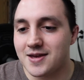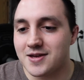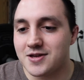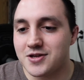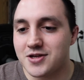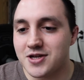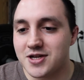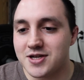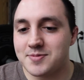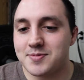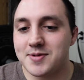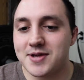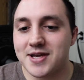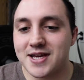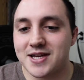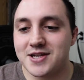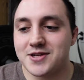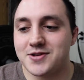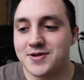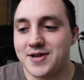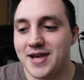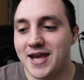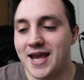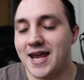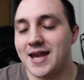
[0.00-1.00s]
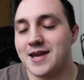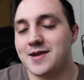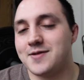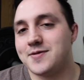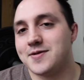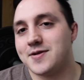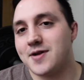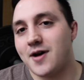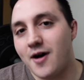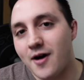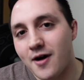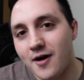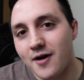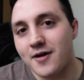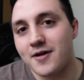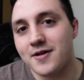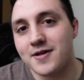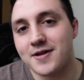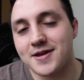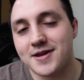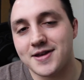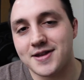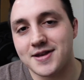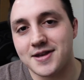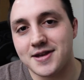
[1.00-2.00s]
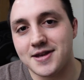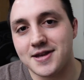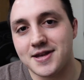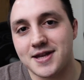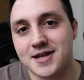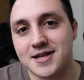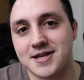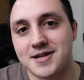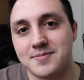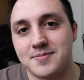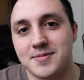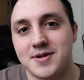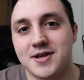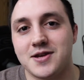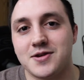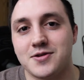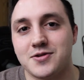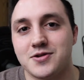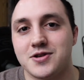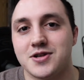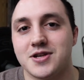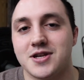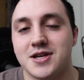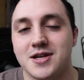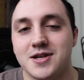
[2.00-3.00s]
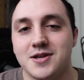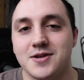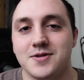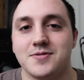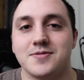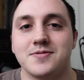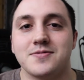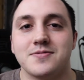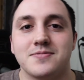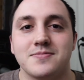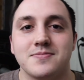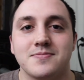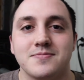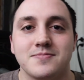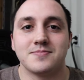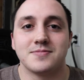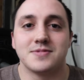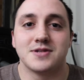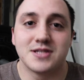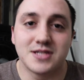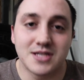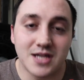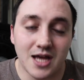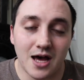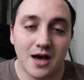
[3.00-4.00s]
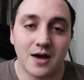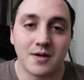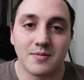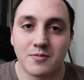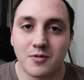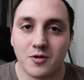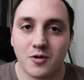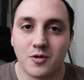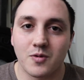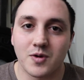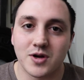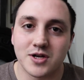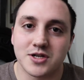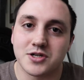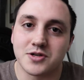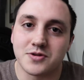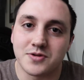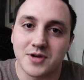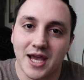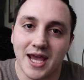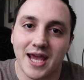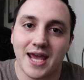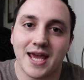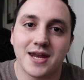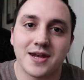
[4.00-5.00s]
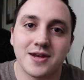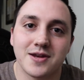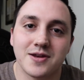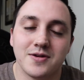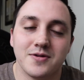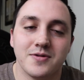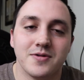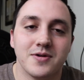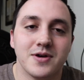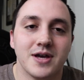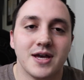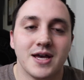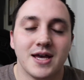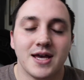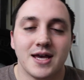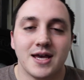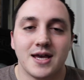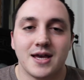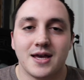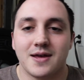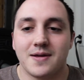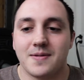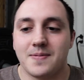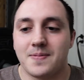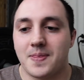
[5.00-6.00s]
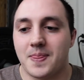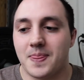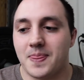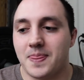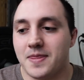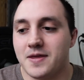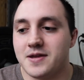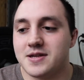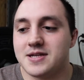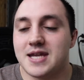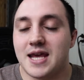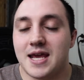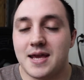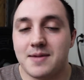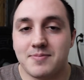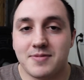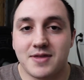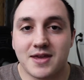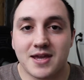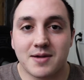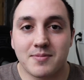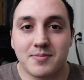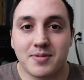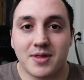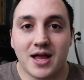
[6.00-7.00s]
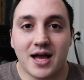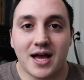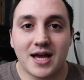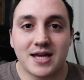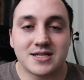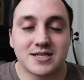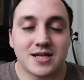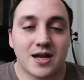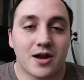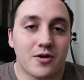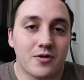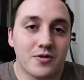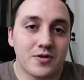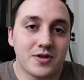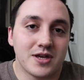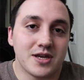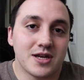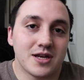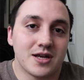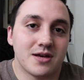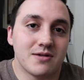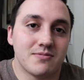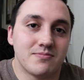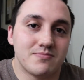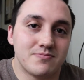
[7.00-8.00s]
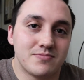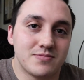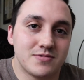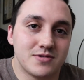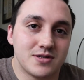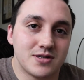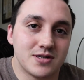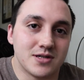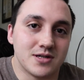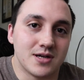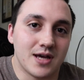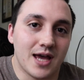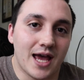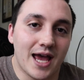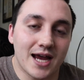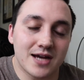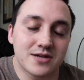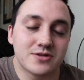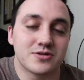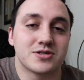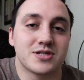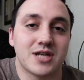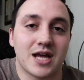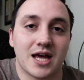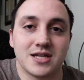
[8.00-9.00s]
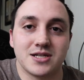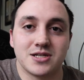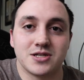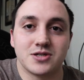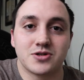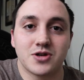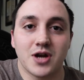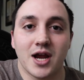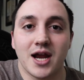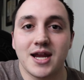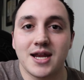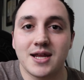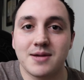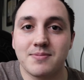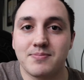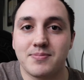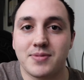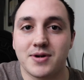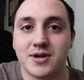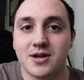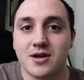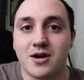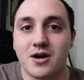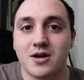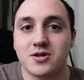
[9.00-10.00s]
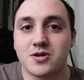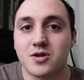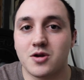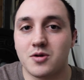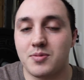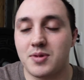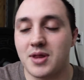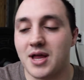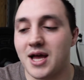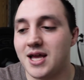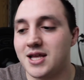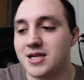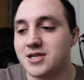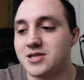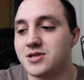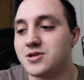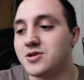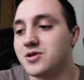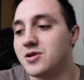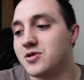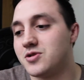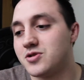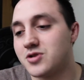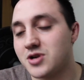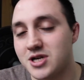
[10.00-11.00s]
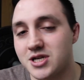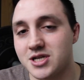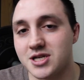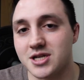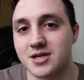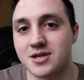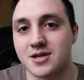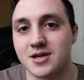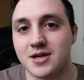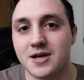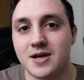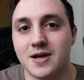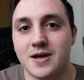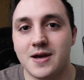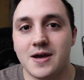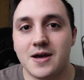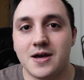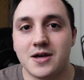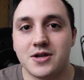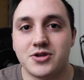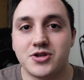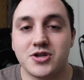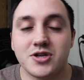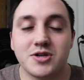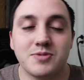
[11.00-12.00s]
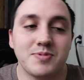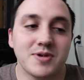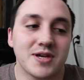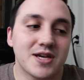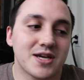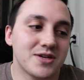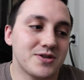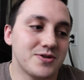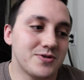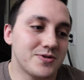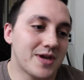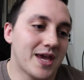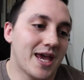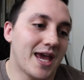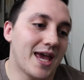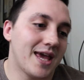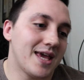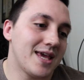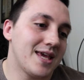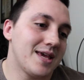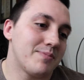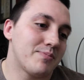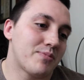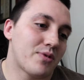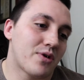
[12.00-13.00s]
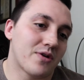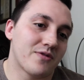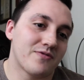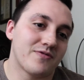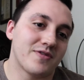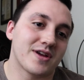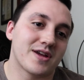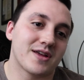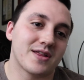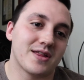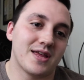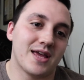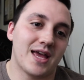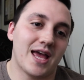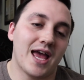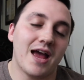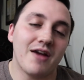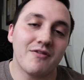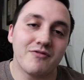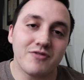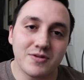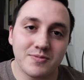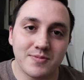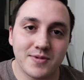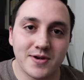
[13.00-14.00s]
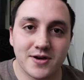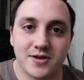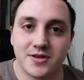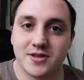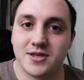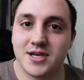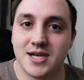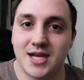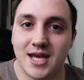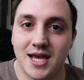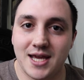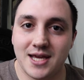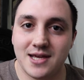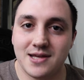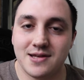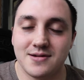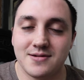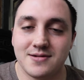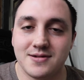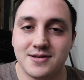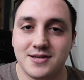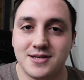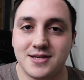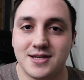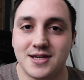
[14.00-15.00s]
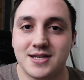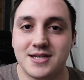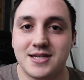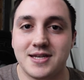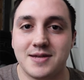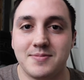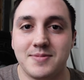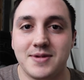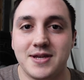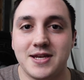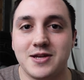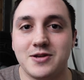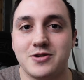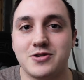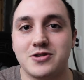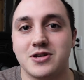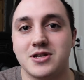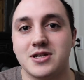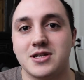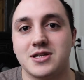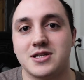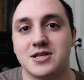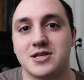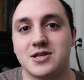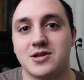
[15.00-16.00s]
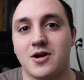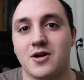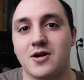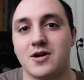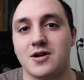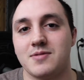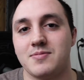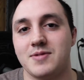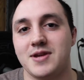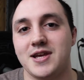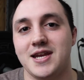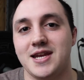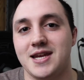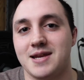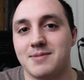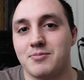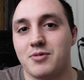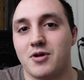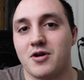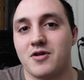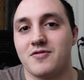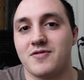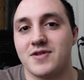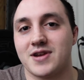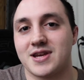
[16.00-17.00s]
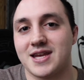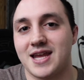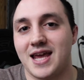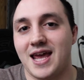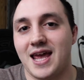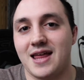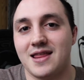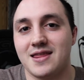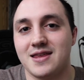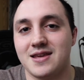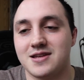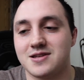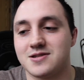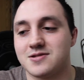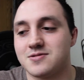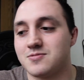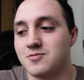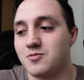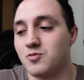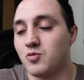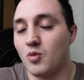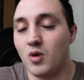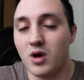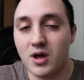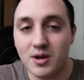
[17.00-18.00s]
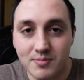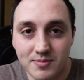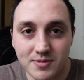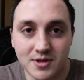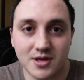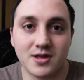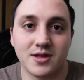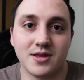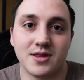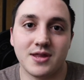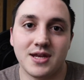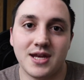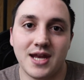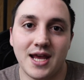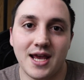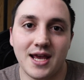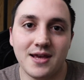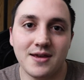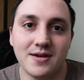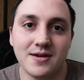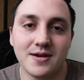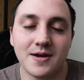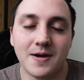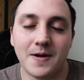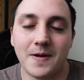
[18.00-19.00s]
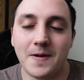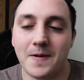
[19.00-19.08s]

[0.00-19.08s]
Just because you can't do it all doesn't mean you shouldn't do some, or what you can do. The same thing applies not only to exercise and training, but it also applies to nutrition. Just because you can't eat perfect every meal of the day doesn't mean you shouldn't start eating perfect at least one meal in the day.